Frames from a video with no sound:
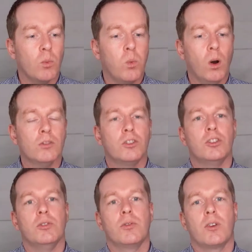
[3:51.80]
once
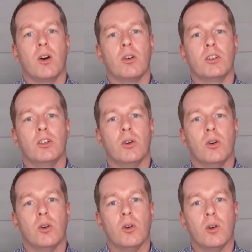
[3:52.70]
you've got
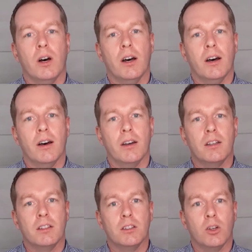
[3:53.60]

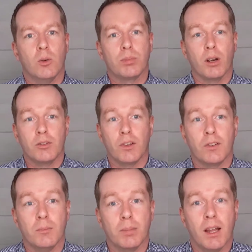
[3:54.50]
your process
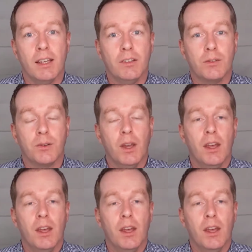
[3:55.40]
in place,